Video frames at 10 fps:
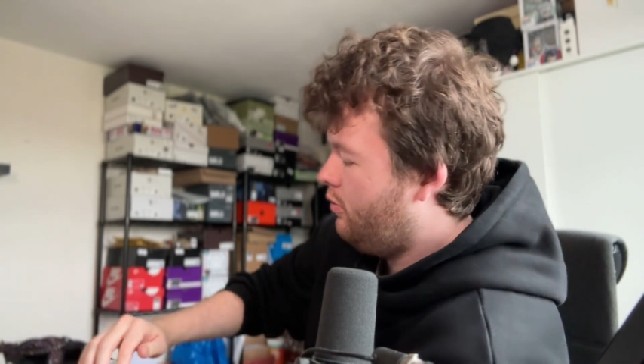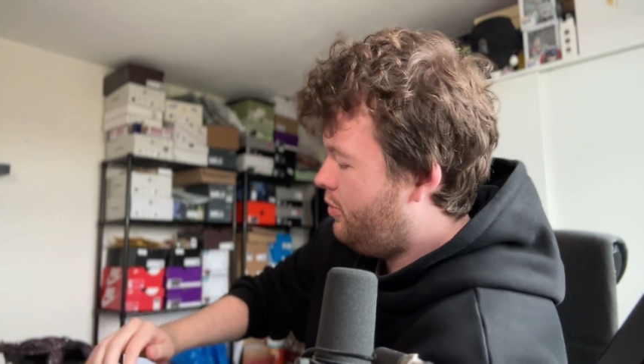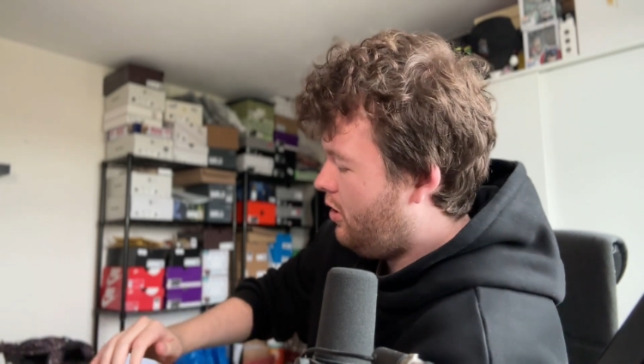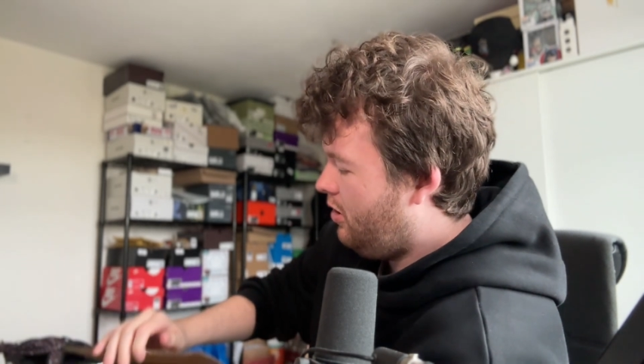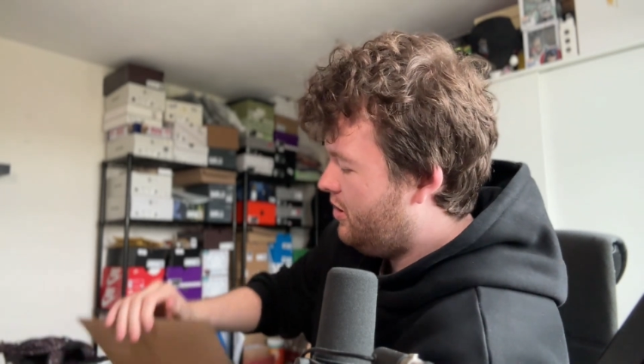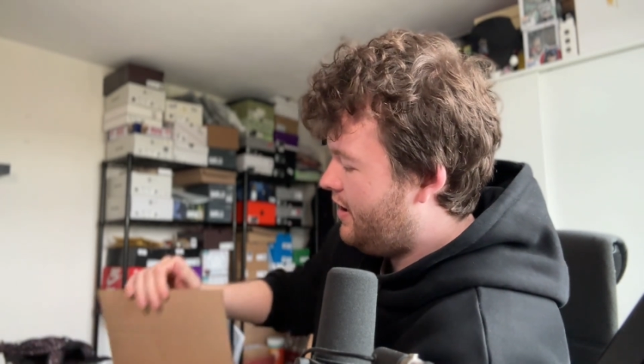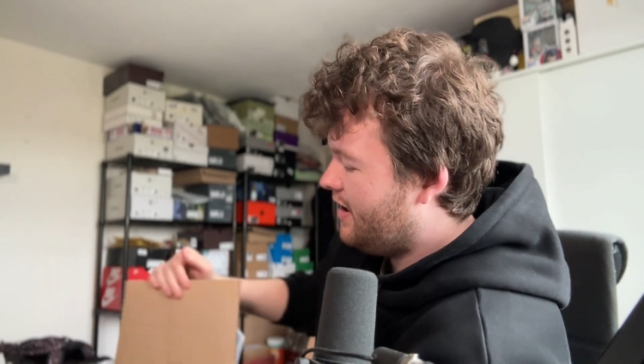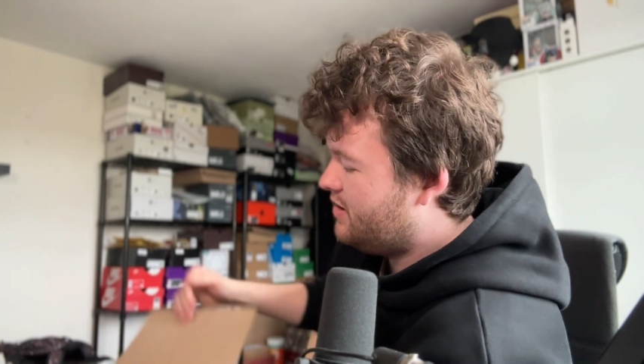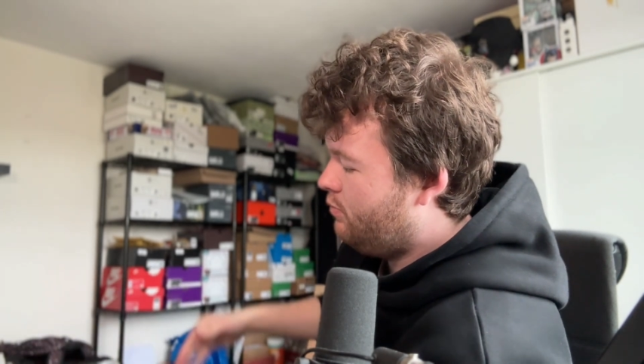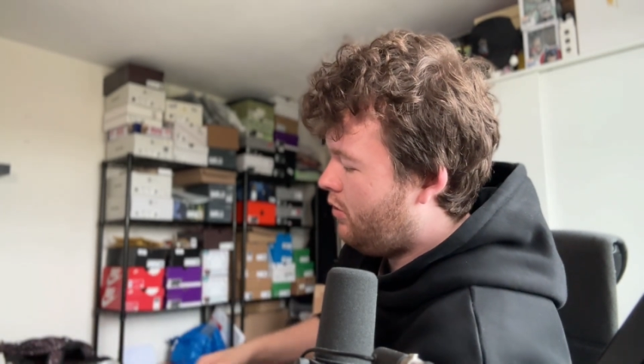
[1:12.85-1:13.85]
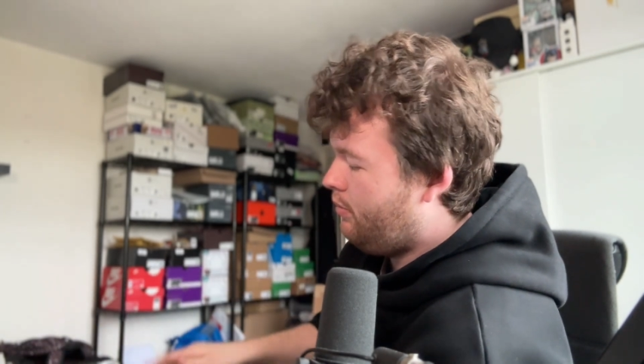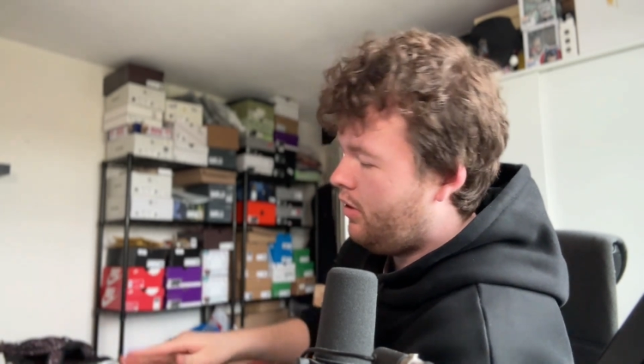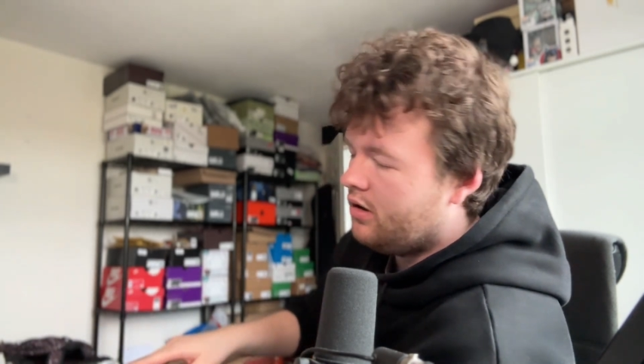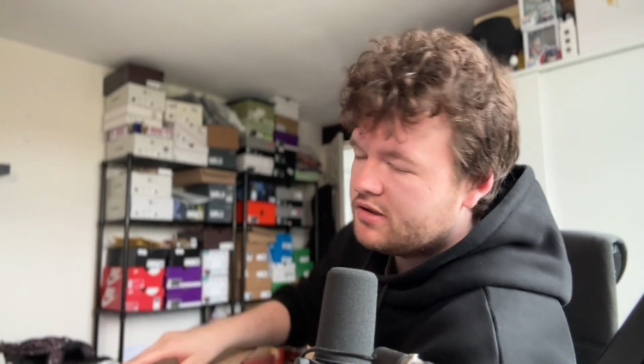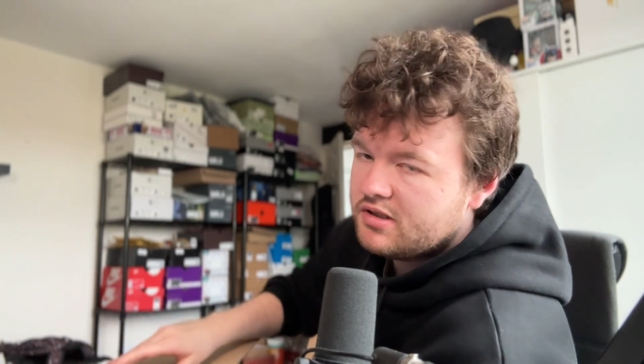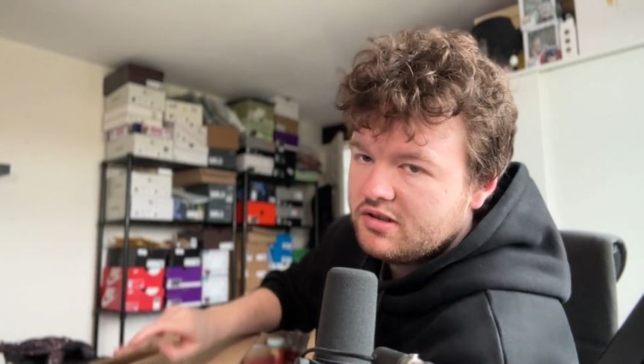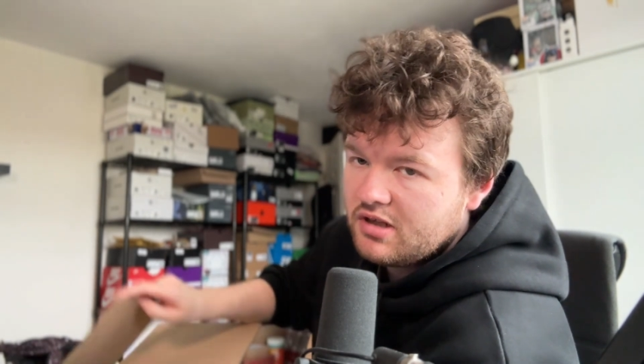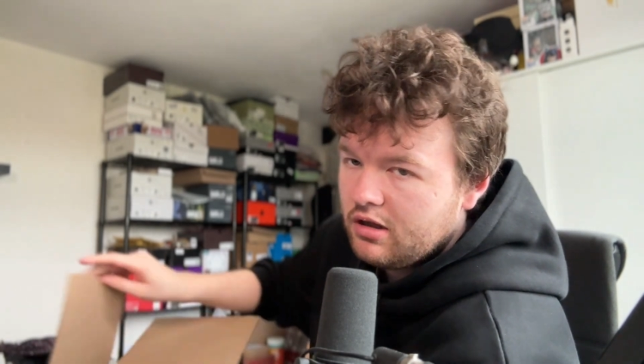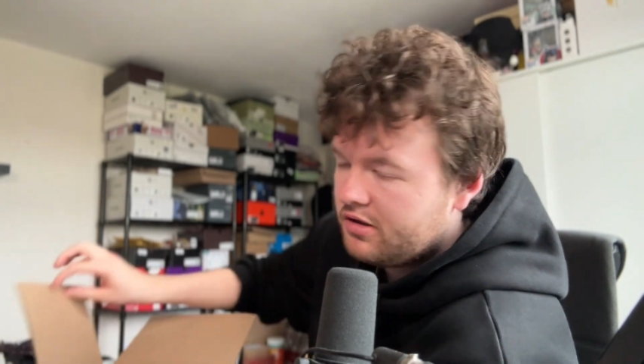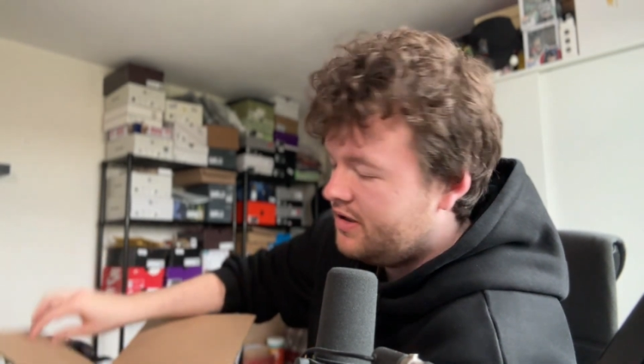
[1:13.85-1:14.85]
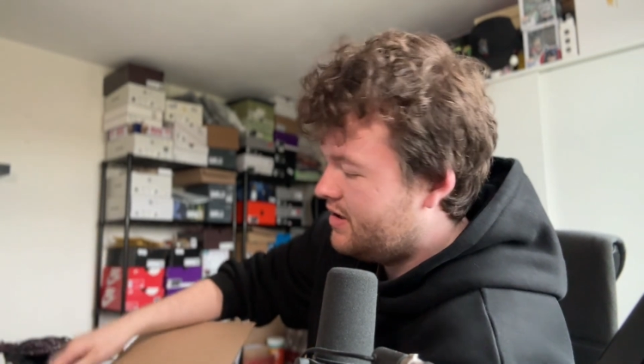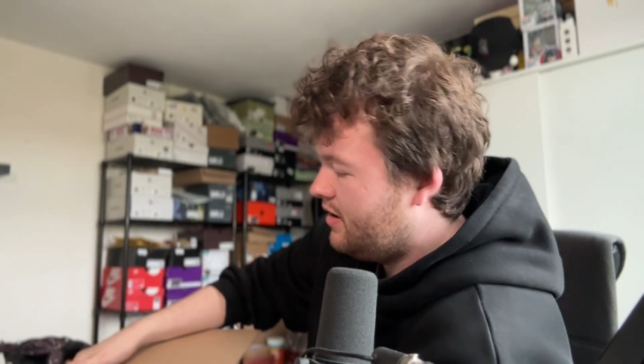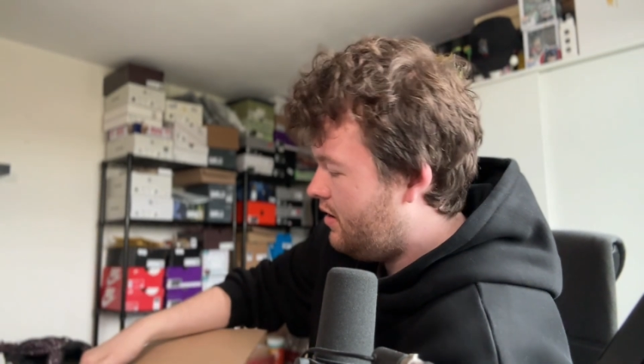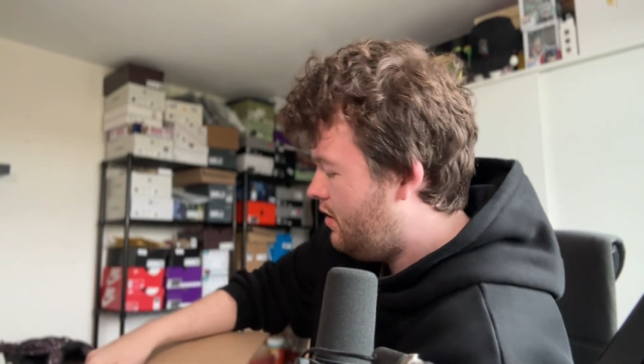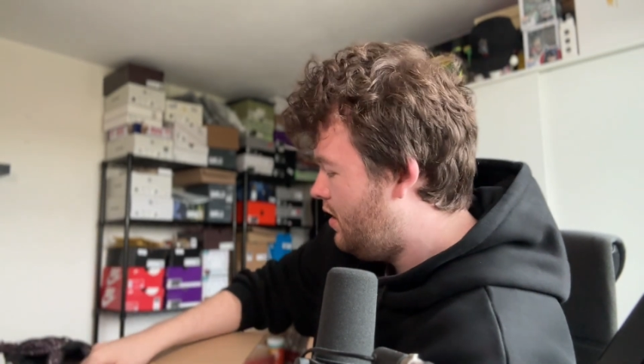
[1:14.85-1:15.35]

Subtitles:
we'll put all the decks in one box, so it's a lot easier.